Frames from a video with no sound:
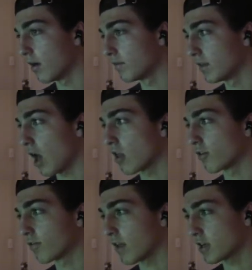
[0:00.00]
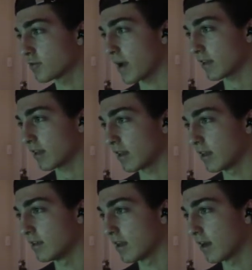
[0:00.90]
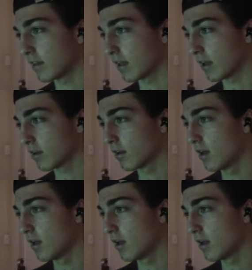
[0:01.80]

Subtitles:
the other flashback that they did, I think,